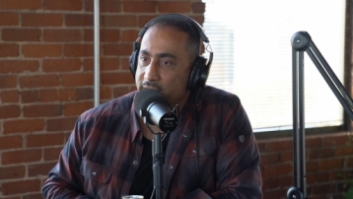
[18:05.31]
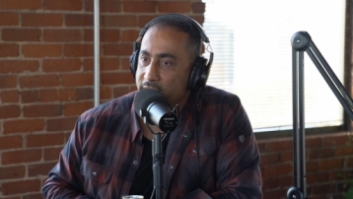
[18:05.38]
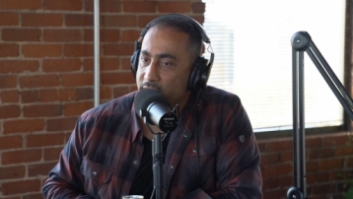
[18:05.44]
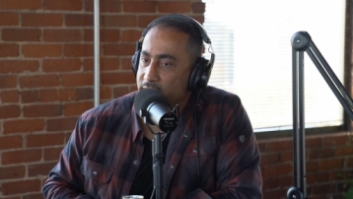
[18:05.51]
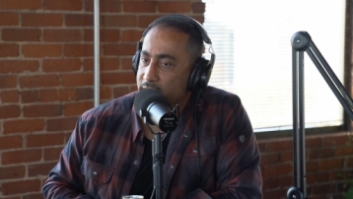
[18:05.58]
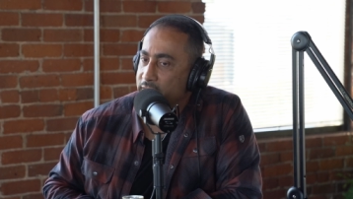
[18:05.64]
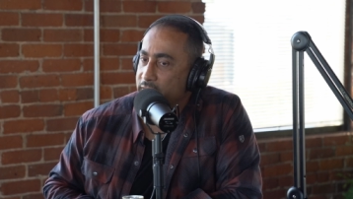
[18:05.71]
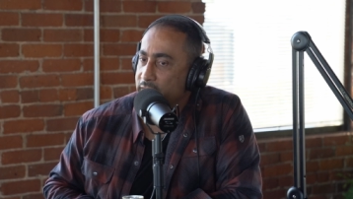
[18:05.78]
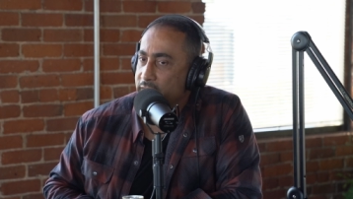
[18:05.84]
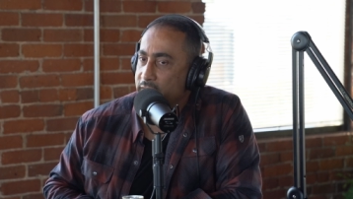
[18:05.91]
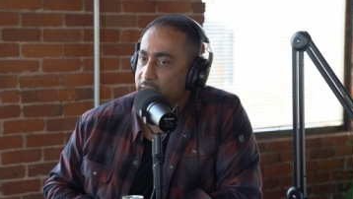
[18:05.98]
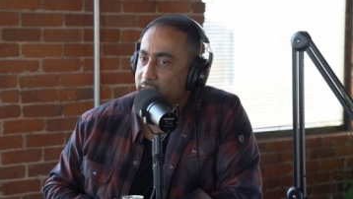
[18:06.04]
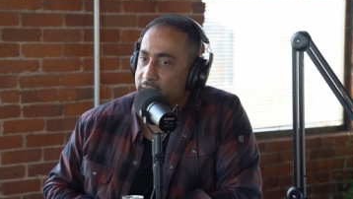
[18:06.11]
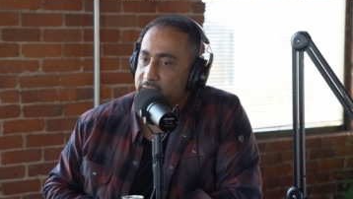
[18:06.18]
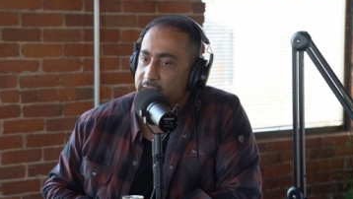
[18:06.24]
It
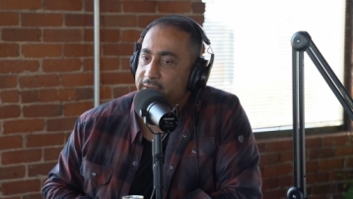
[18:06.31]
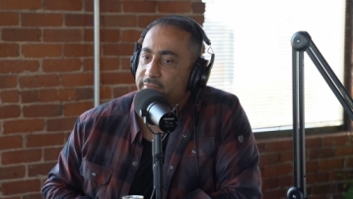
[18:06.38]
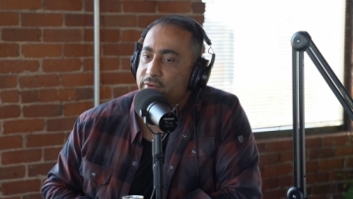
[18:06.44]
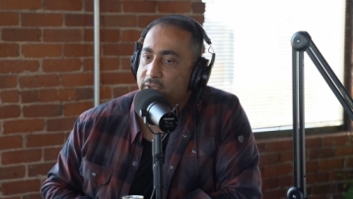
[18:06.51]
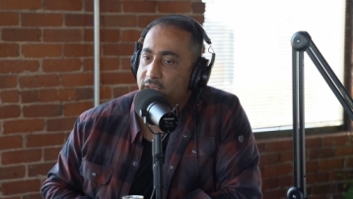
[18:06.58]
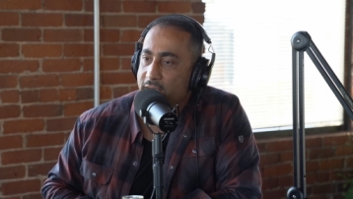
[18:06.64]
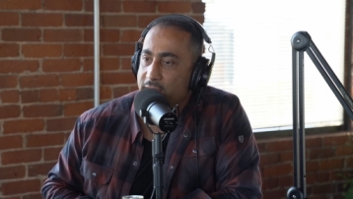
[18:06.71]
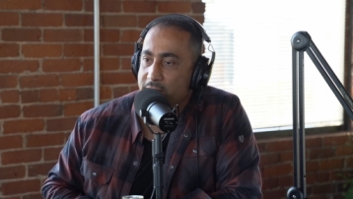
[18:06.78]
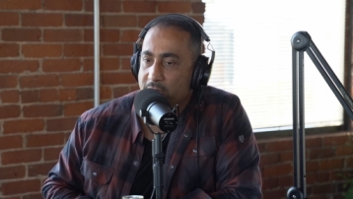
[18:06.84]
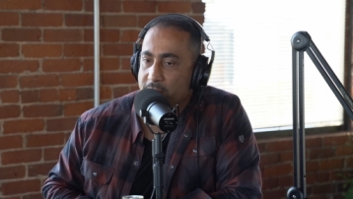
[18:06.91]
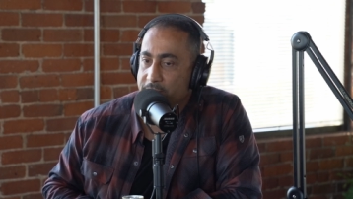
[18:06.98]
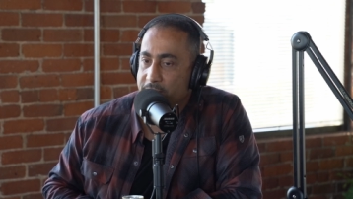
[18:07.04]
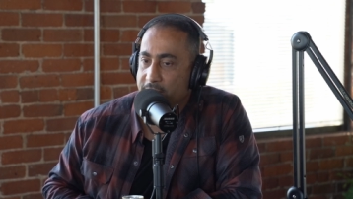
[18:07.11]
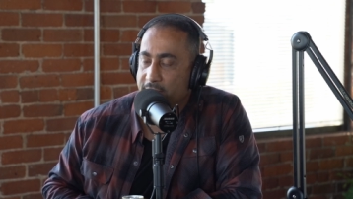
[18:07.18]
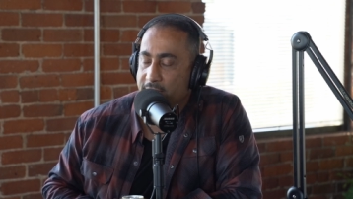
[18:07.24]
never came
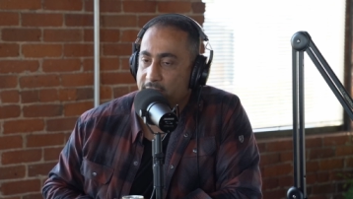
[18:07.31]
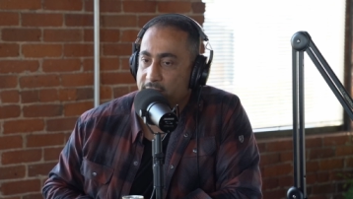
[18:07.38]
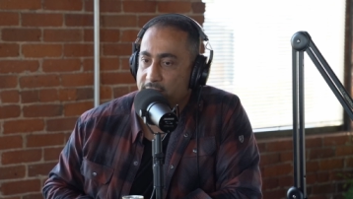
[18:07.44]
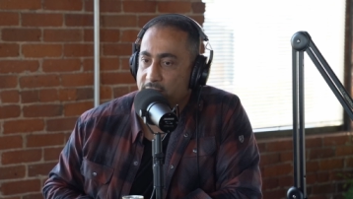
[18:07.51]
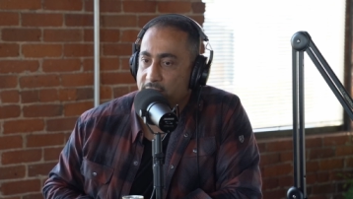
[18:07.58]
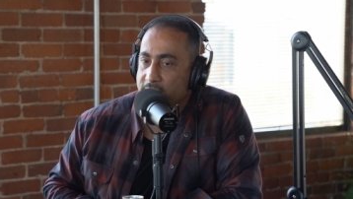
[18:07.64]
up that